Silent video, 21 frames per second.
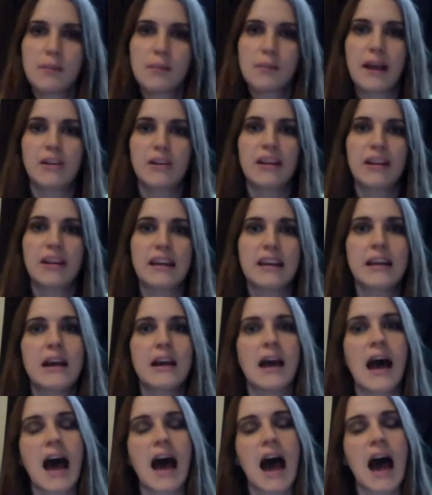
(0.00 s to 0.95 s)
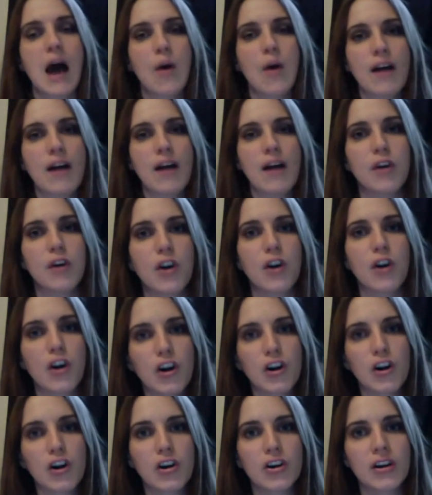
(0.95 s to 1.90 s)
parity.
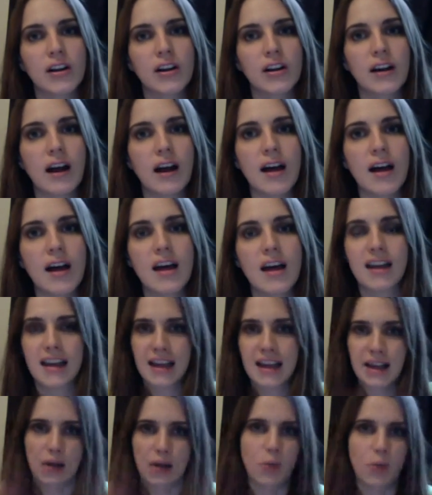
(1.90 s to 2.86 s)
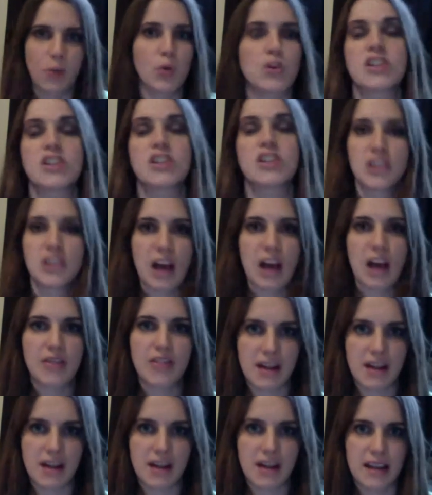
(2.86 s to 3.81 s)
However, we're still not
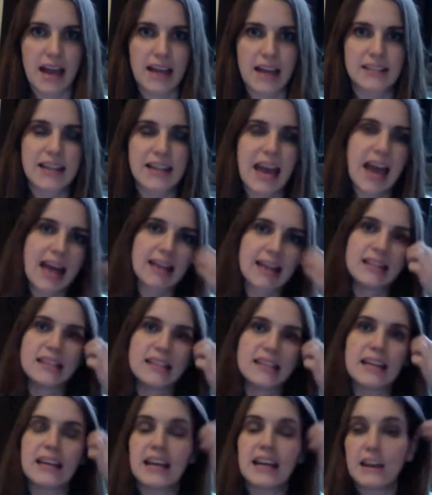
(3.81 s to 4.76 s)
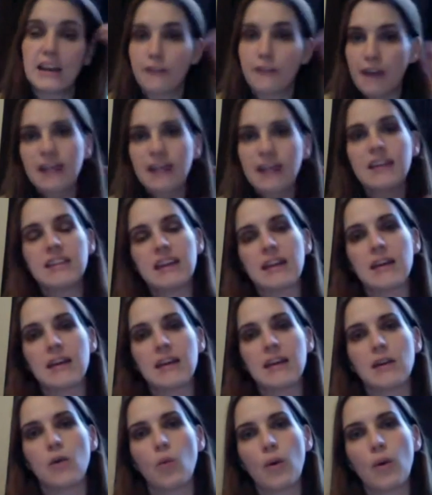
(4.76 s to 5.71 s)
there yet. And if
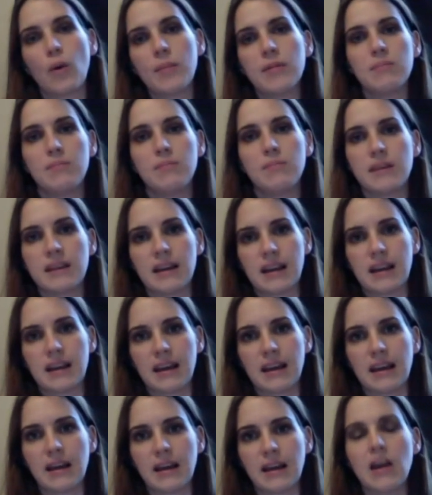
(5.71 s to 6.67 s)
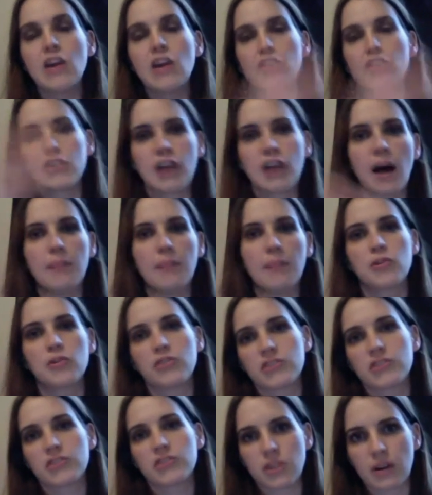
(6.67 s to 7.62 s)
anything, women being the top
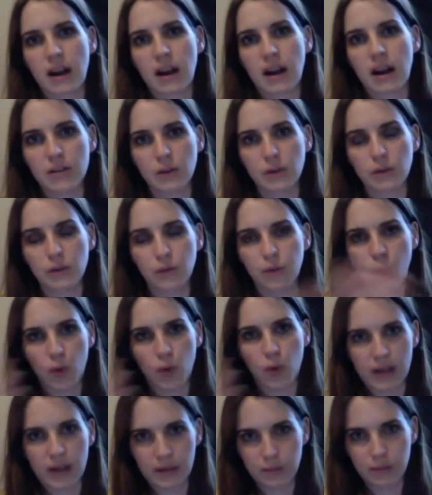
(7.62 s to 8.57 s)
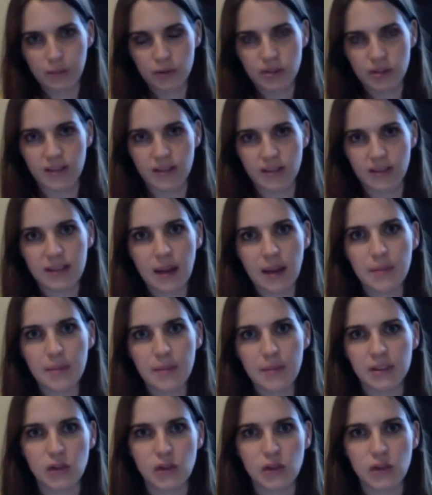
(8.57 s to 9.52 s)
earners in their household 40% of the time
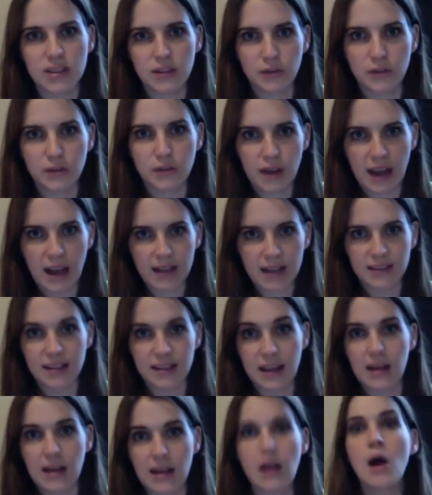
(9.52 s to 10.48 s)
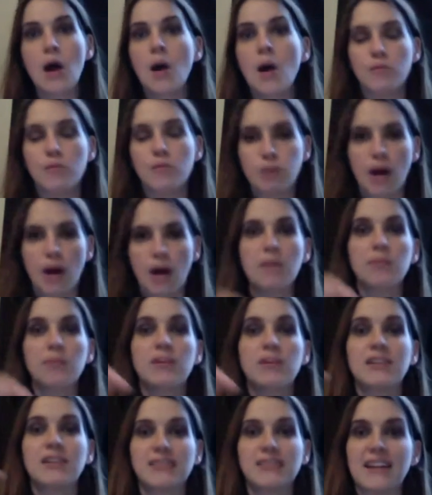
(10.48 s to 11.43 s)
illustrates the fact that
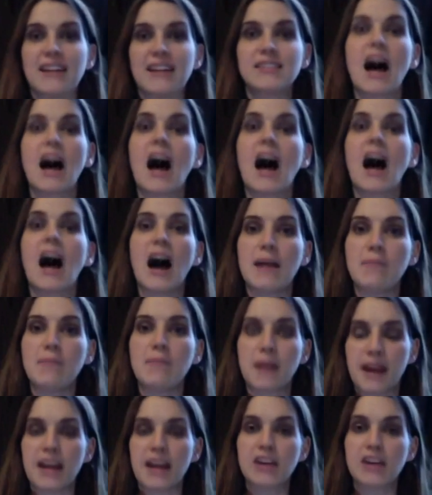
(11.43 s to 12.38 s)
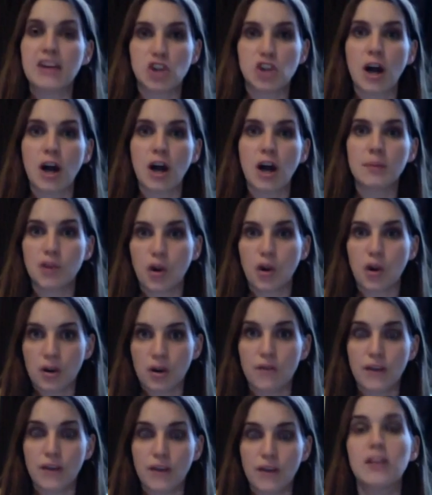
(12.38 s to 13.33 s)
probably less high paying jobs are
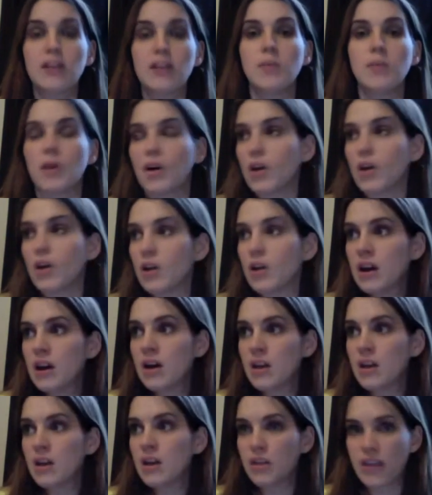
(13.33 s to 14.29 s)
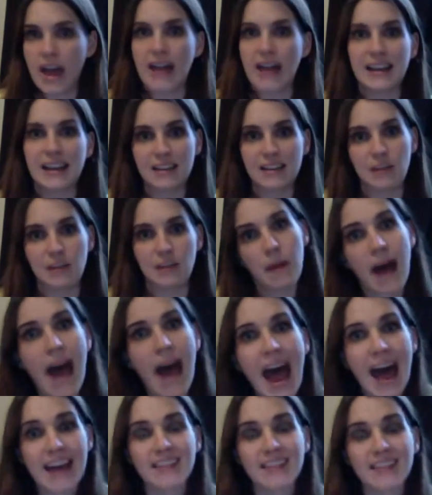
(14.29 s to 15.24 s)
available than in the
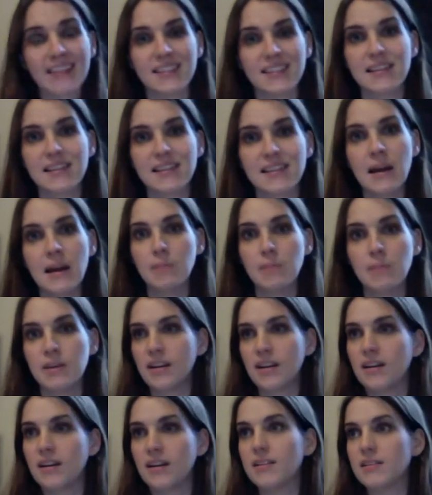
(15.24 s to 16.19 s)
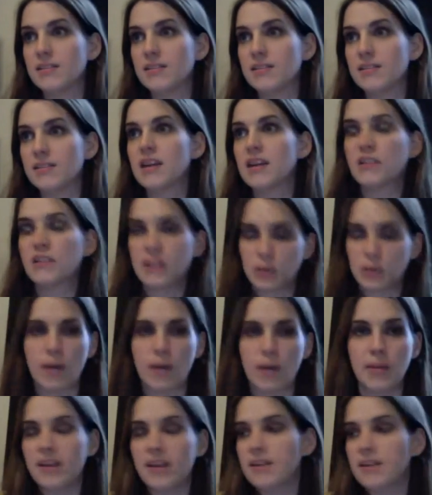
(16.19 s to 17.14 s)
past because these
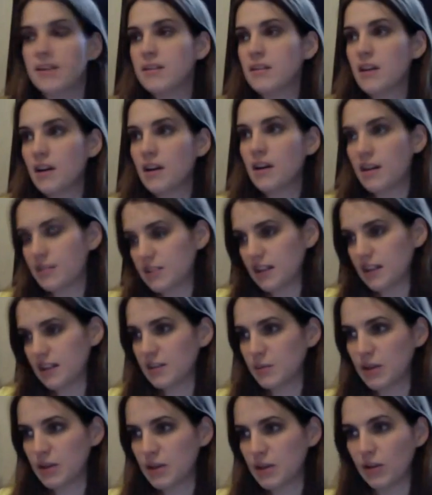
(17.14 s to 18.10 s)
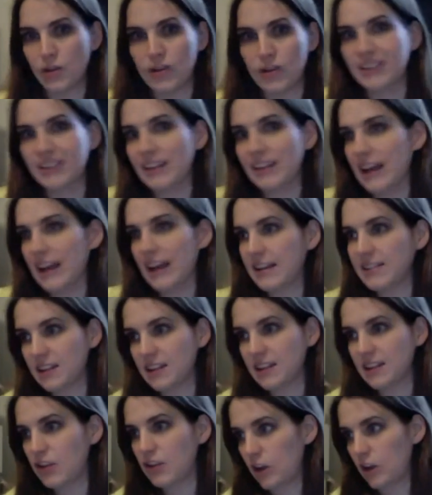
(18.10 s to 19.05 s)
women ostensibly are earning less
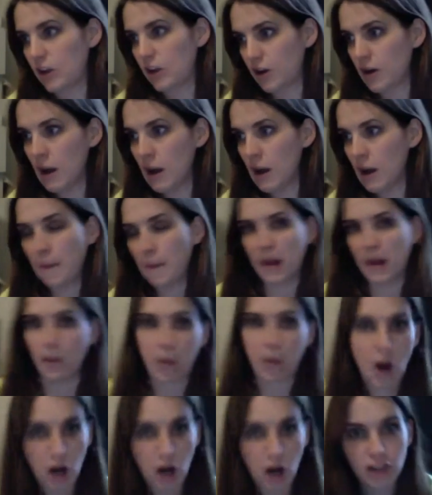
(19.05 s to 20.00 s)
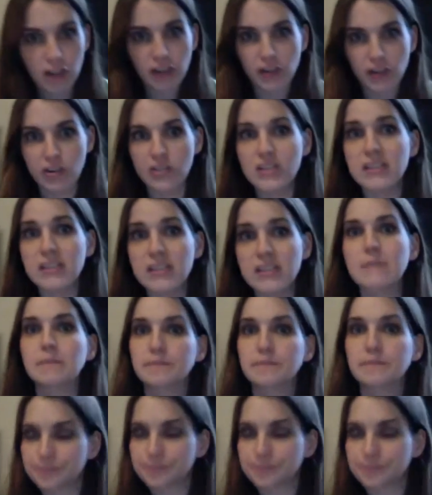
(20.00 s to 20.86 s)
than their male partners